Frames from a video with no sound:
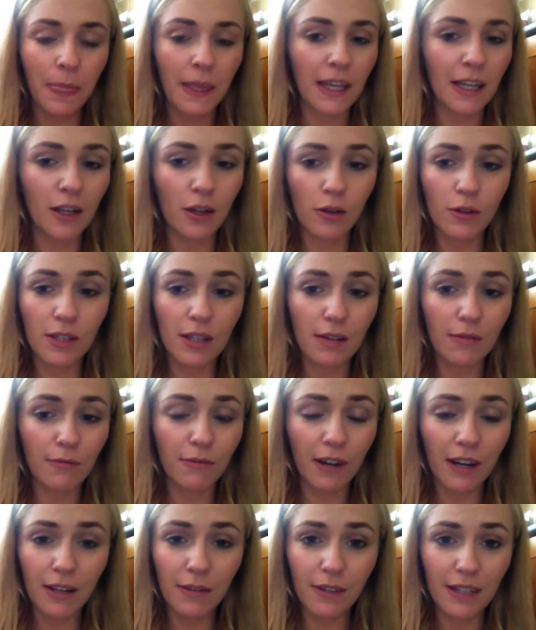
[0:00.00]
It goes on
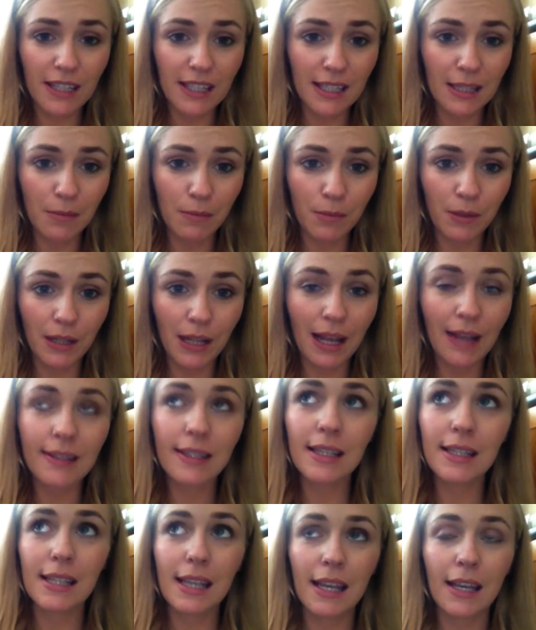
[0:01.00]
very, very simple. As
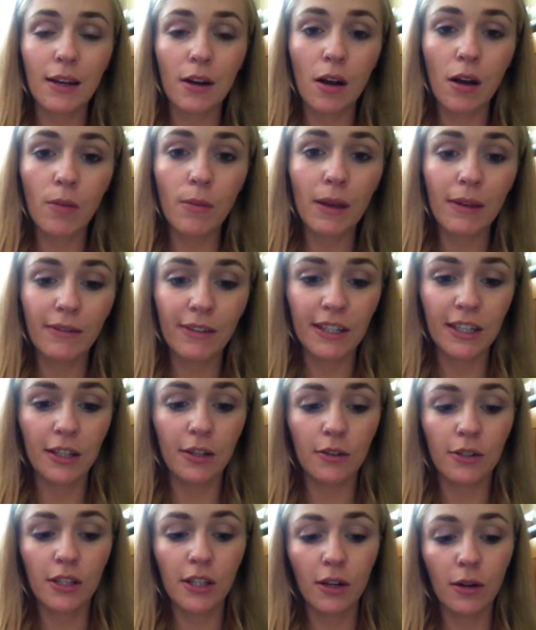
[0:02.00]
I say in all my
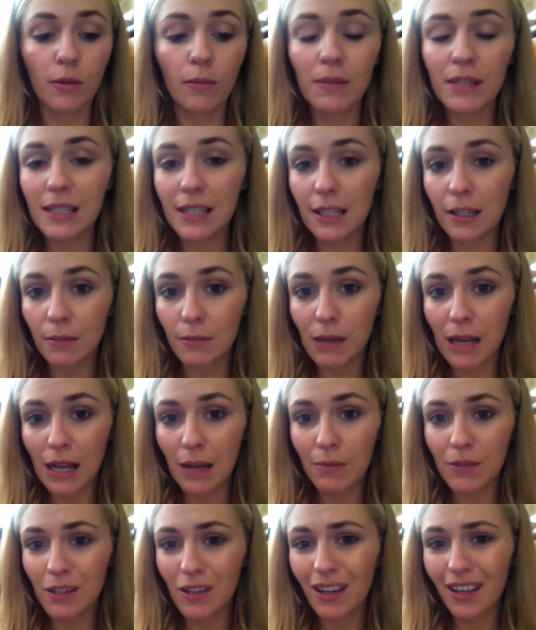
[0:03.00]
videos, you know, I'm a single
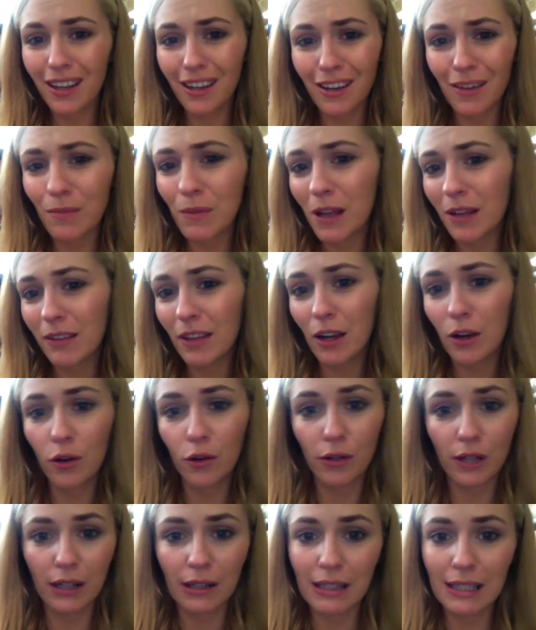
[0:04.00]
mom, so I'm not that
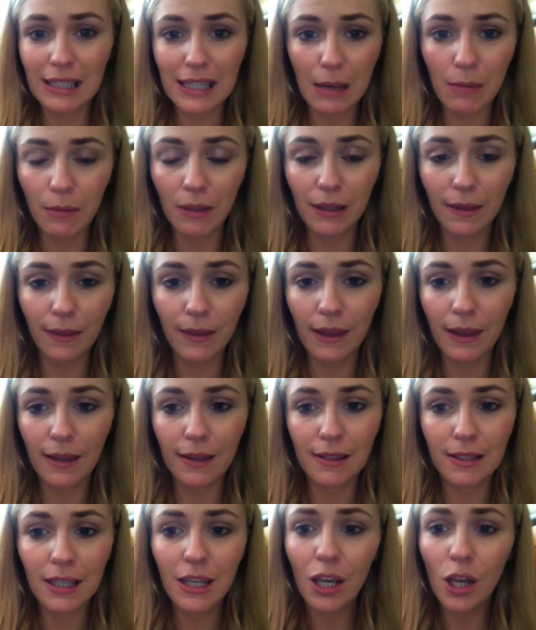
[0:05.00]
good at assembling
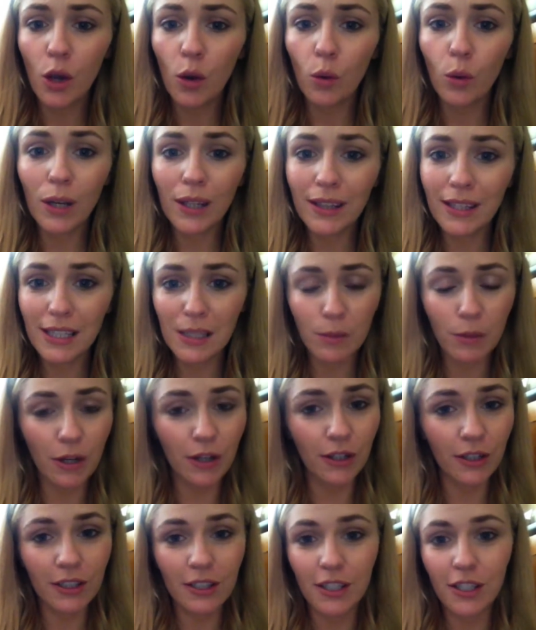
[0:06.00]
things. With these
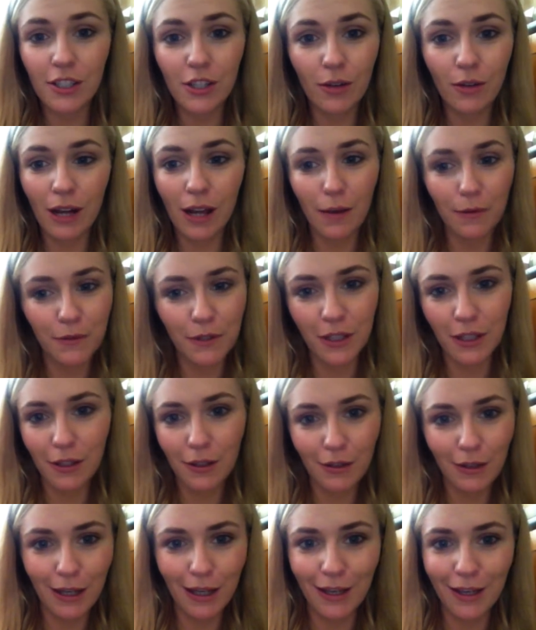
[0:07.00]
products, you don't have
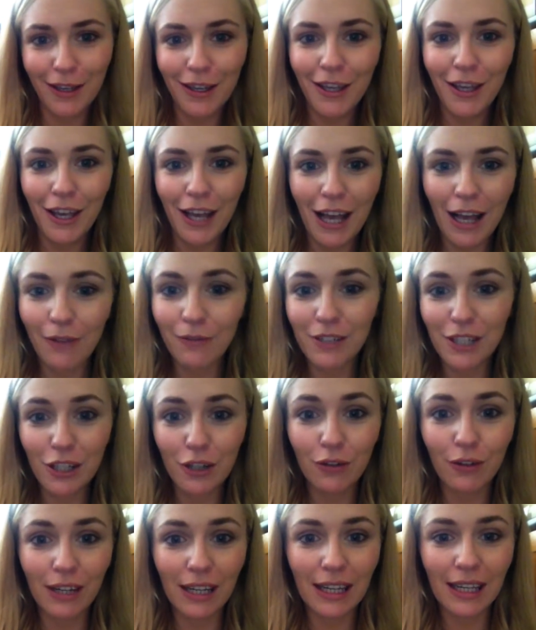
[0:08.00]
to have a
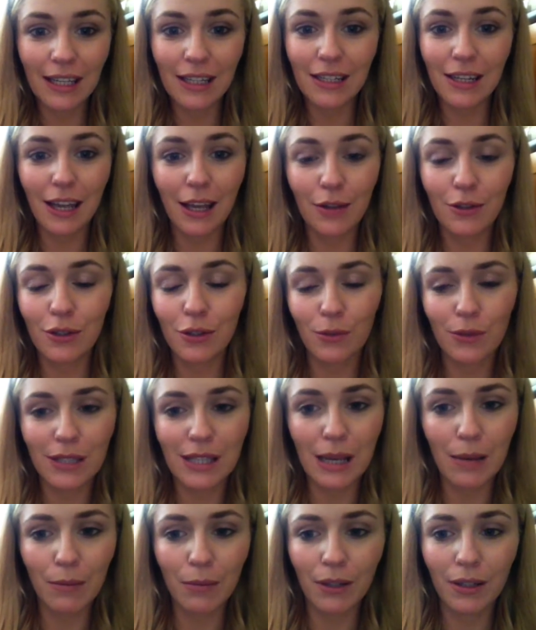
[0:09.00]
degree into how to
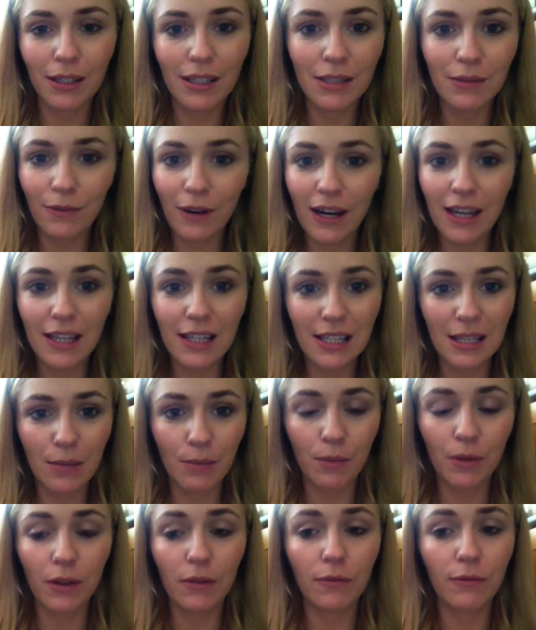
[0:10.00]
assemble. It's very
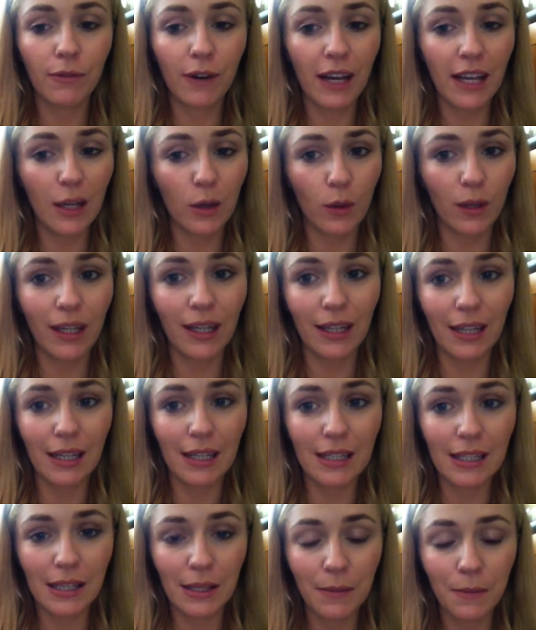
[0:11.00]
simple, very quick and
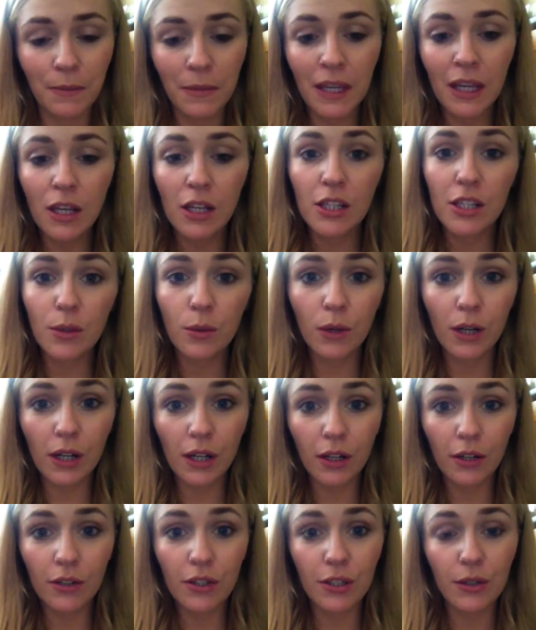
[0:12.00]
easy. So what I'm
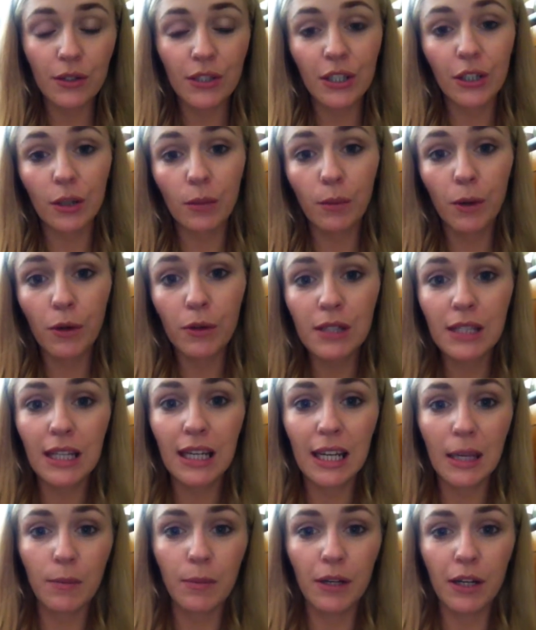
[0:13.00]
going to do is I'm going to post the
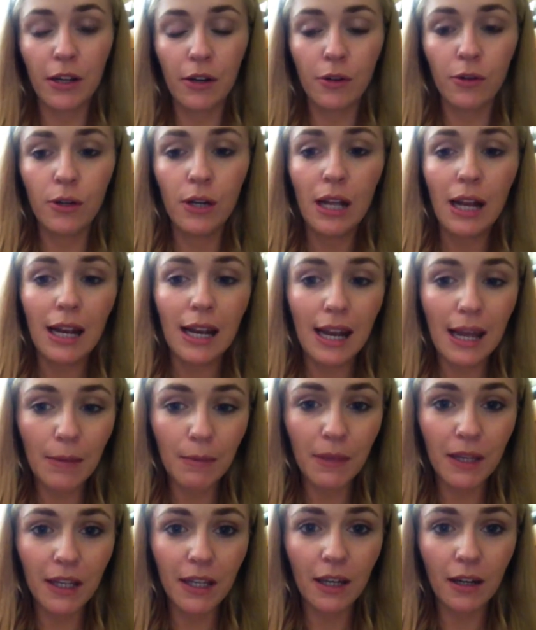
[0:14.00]
link below. Let
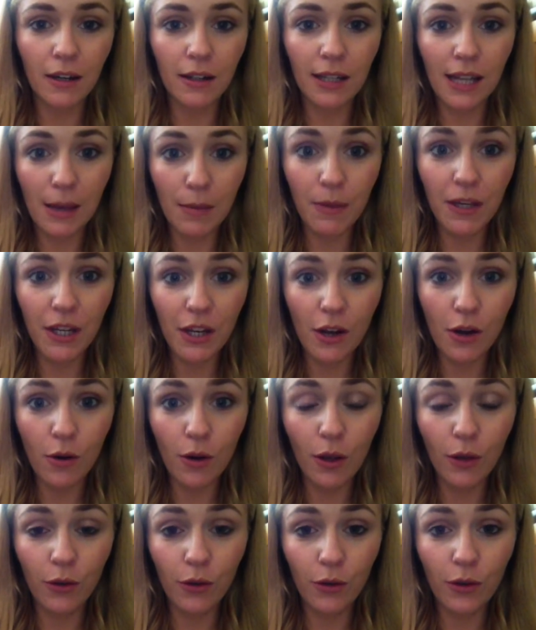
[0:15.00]
me know
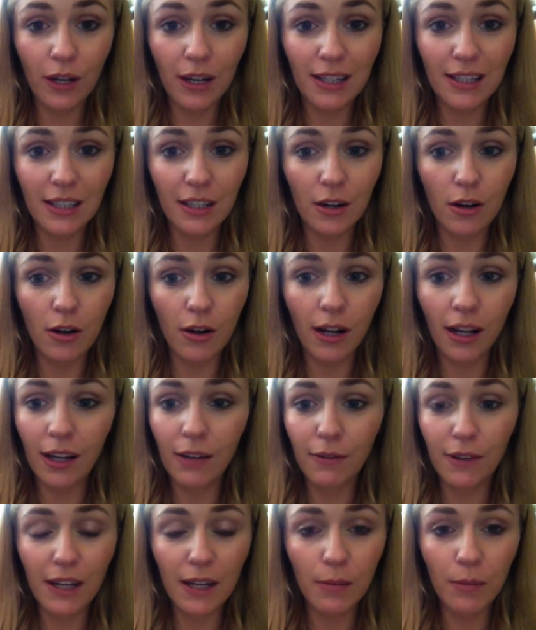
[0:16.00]
how you guys get on. And
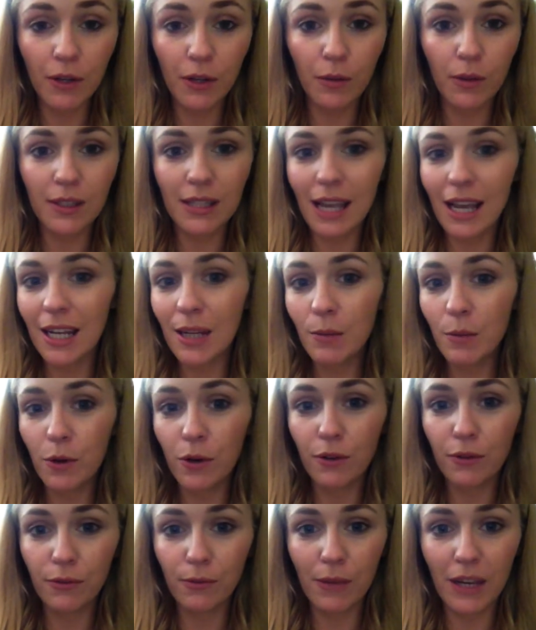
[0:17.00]
if anybody wants any
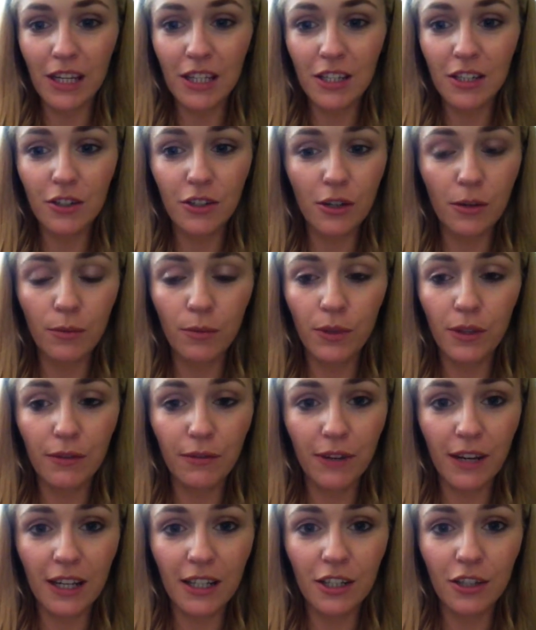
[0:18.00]
more information, don't be
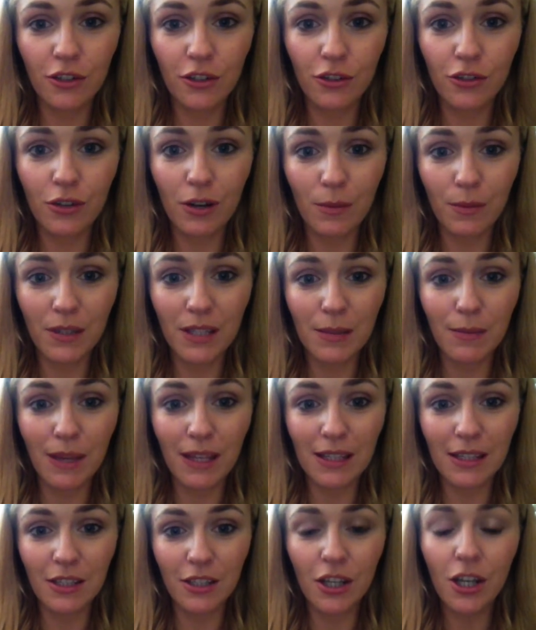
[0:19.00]
afraid to just drop us a
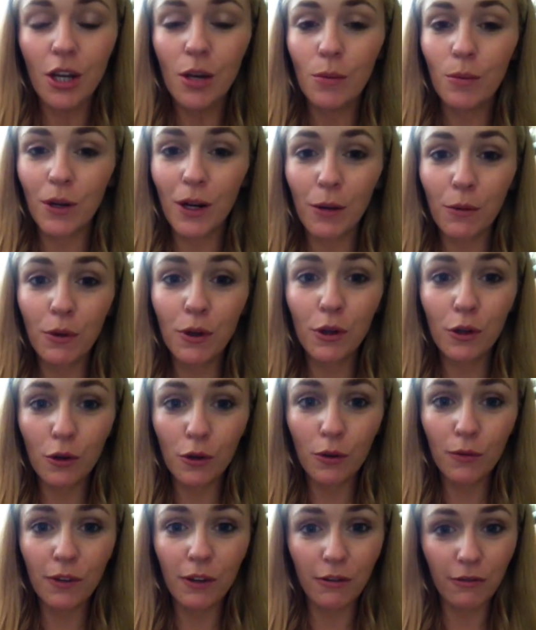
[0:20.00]
message. But I would
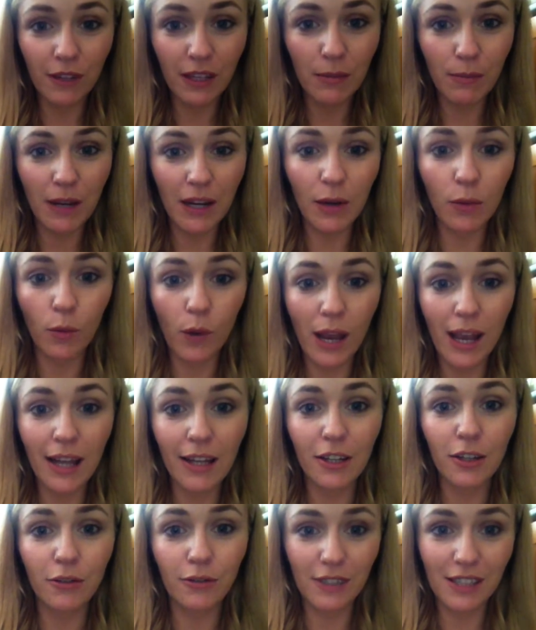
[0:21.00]
love your feedback
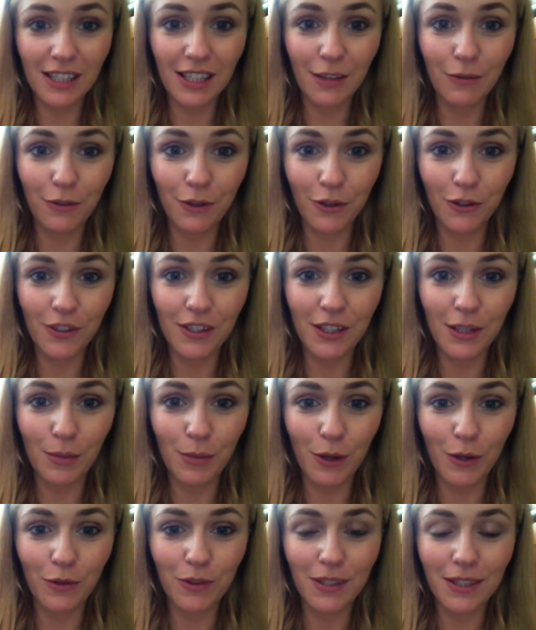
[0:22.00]
when you receive yours in the
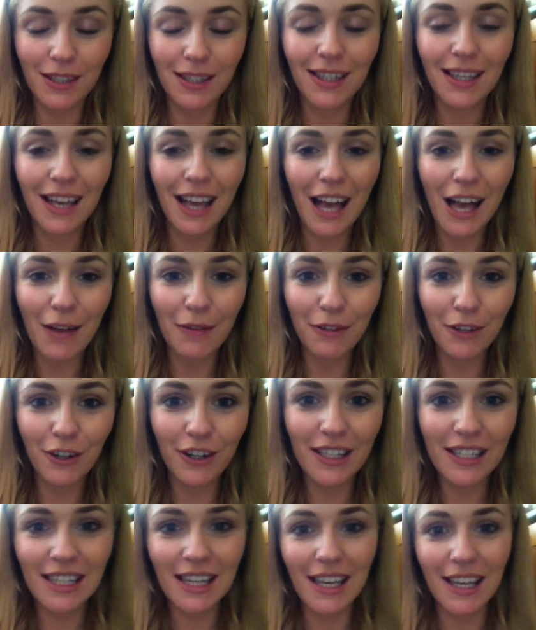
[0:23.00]
post. Have a
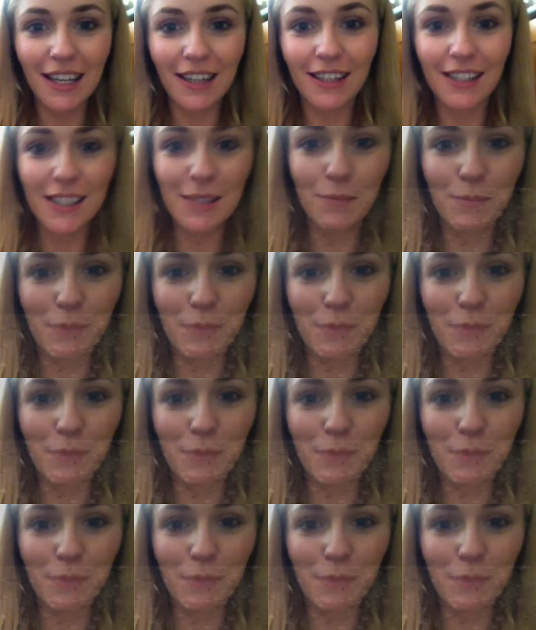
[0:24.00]
great day, guys.